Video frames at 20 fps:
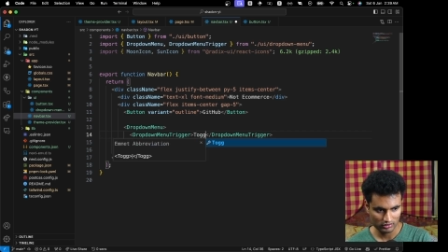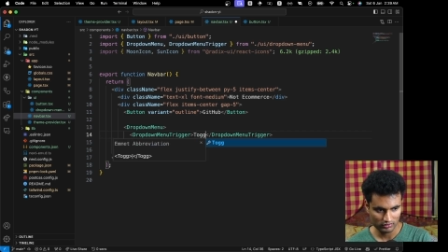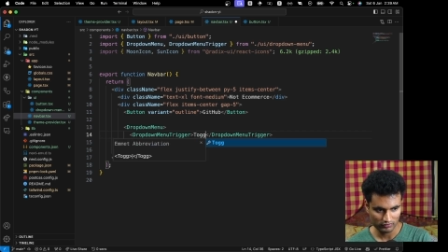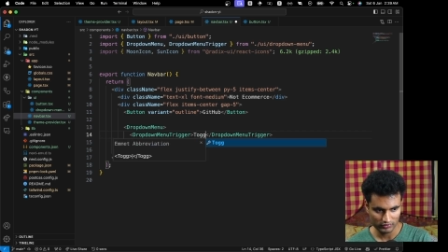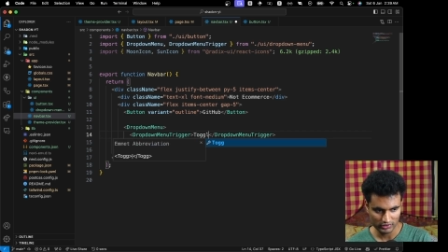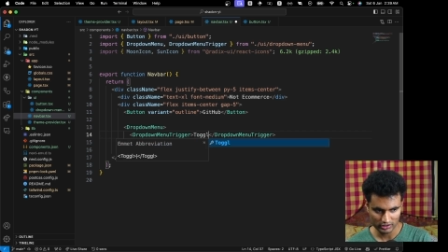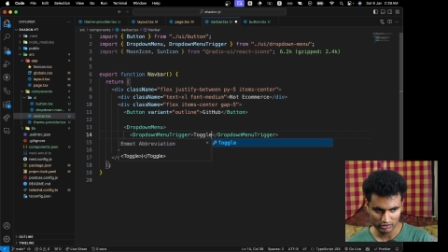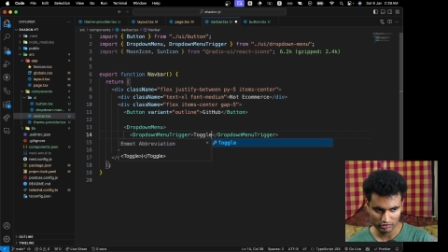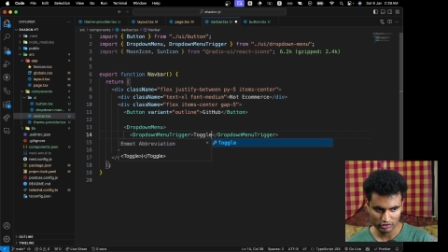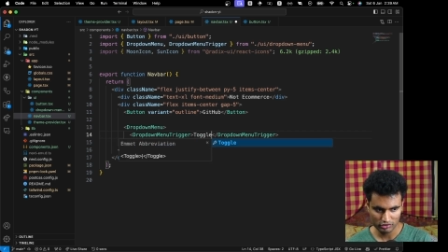
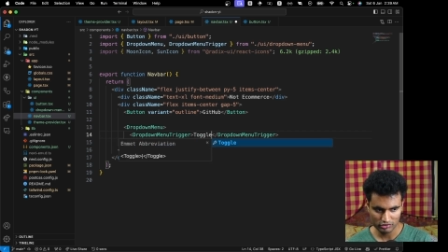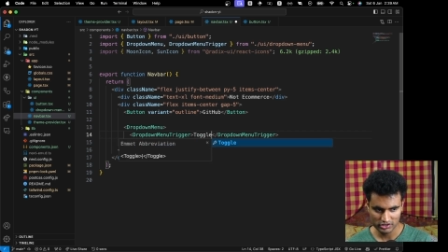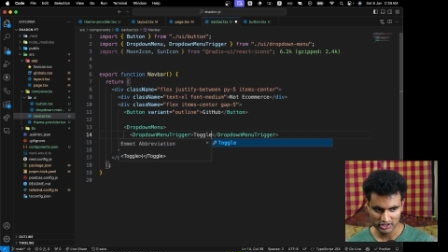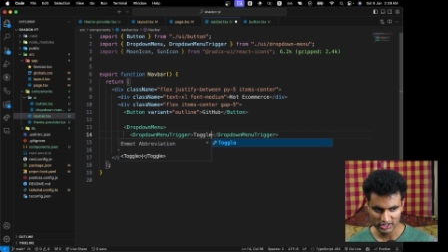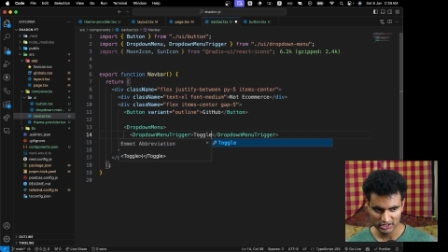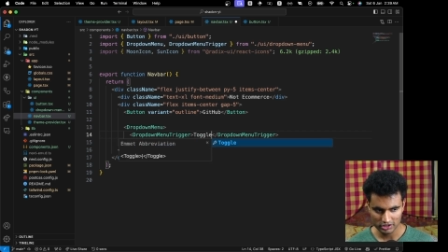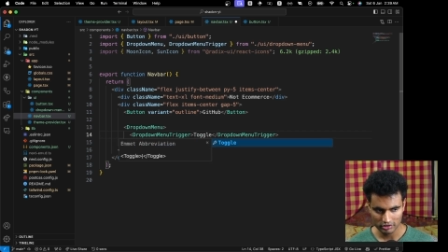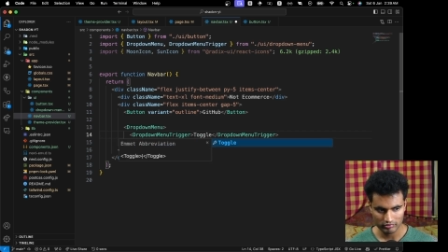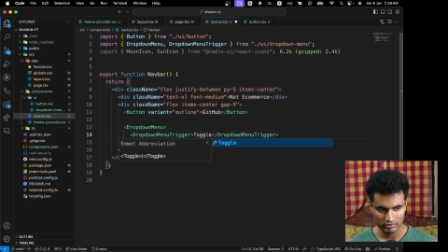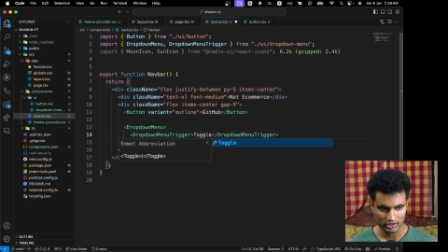We are going to
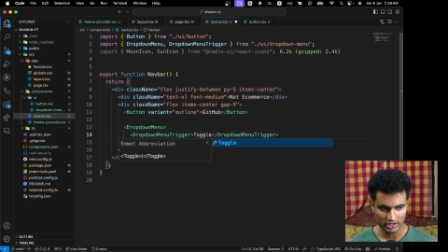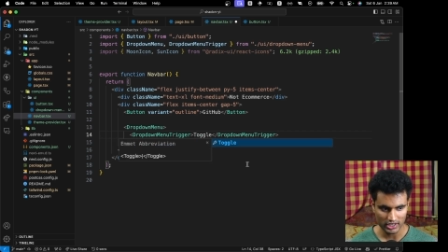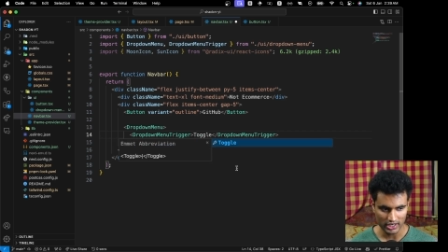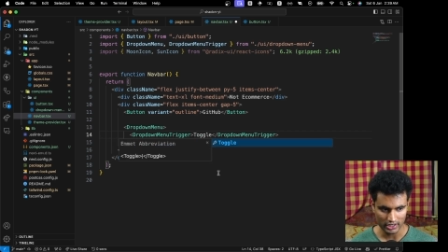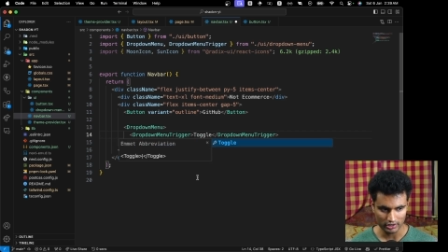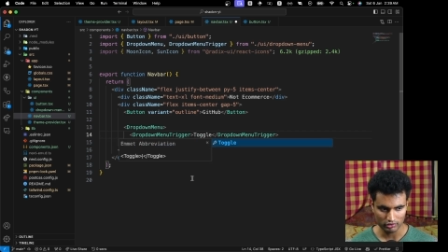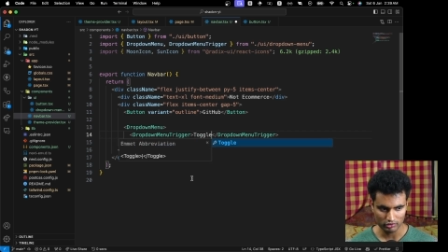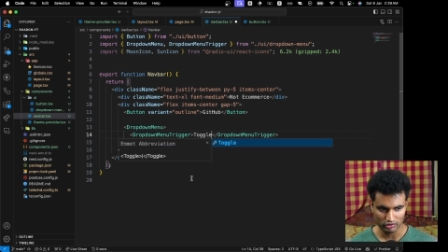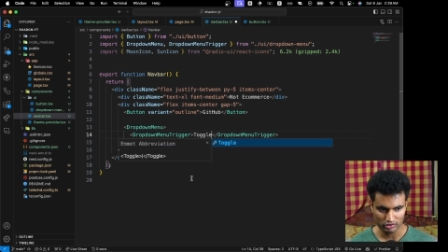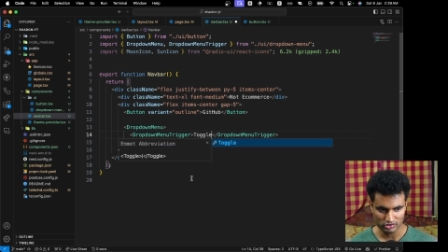change it with the
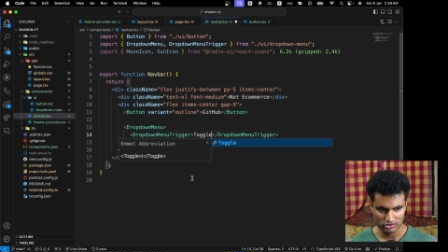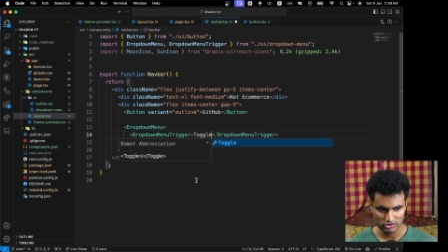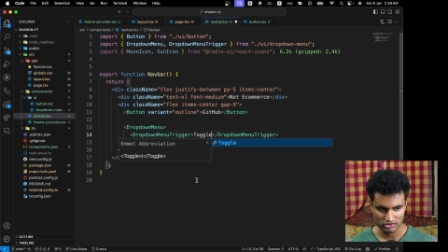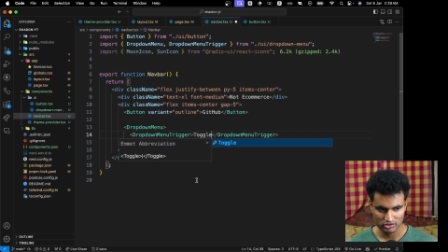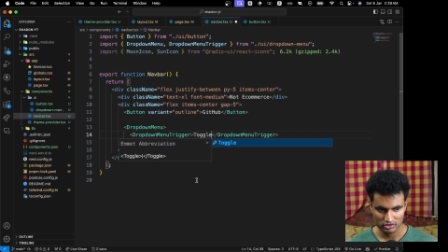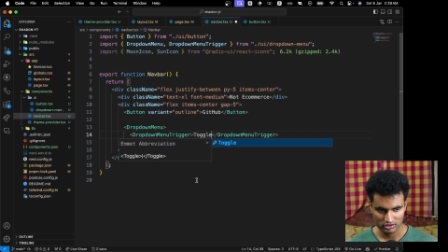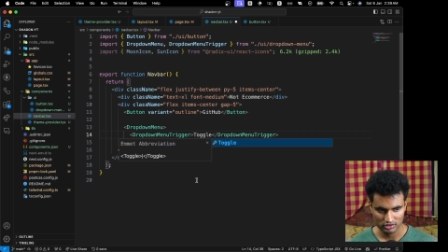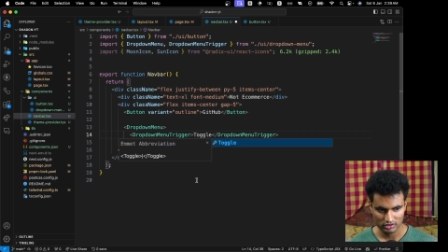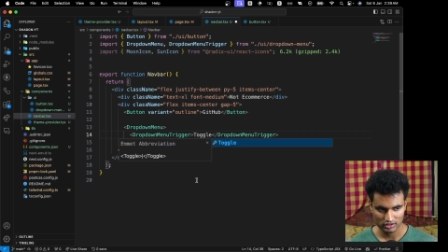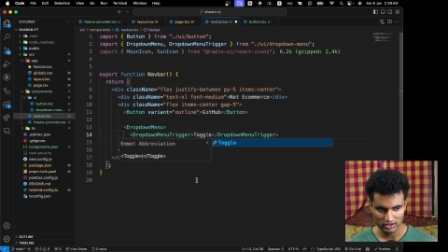icons
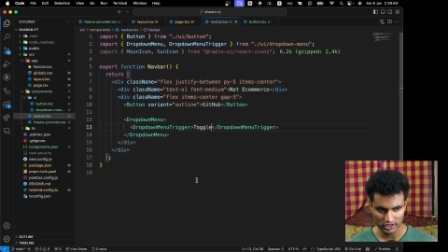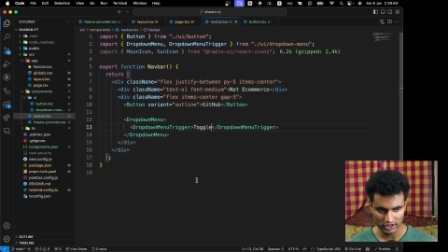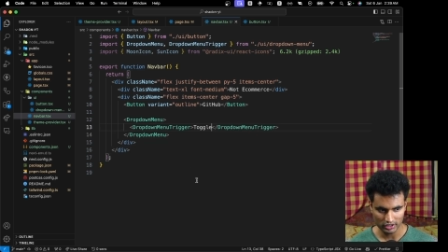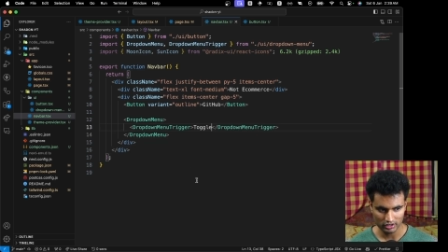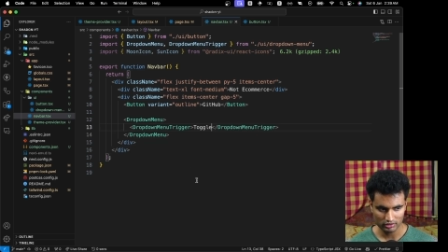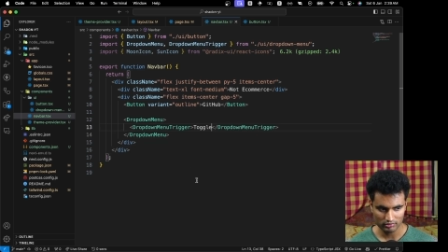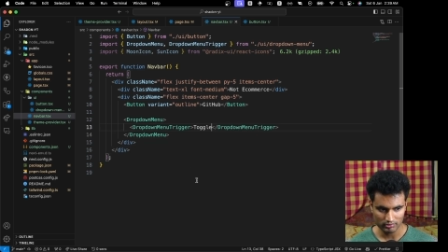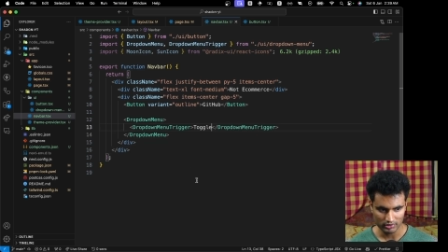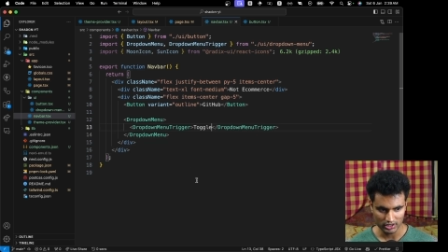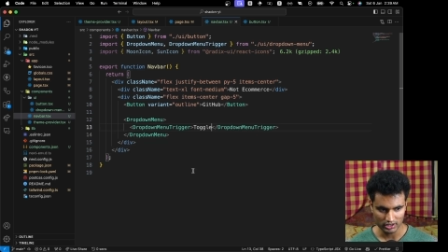
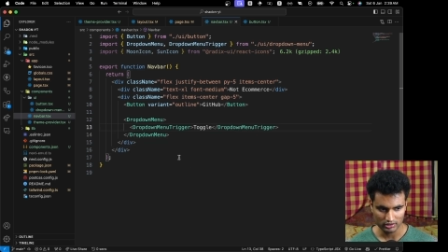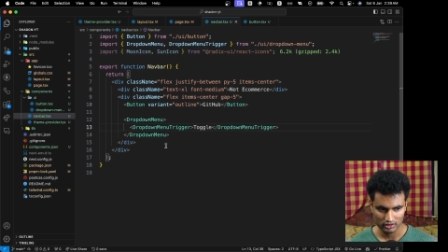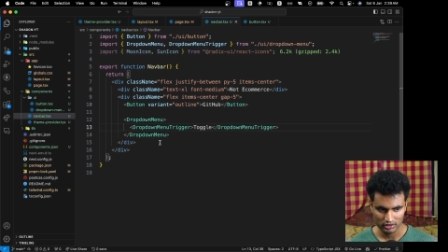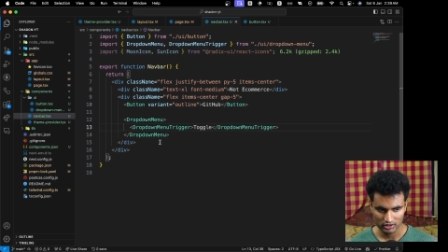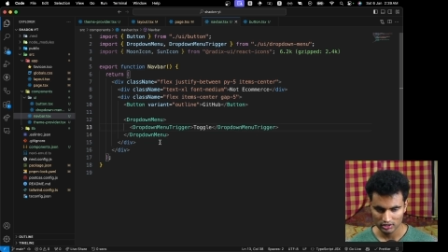later, but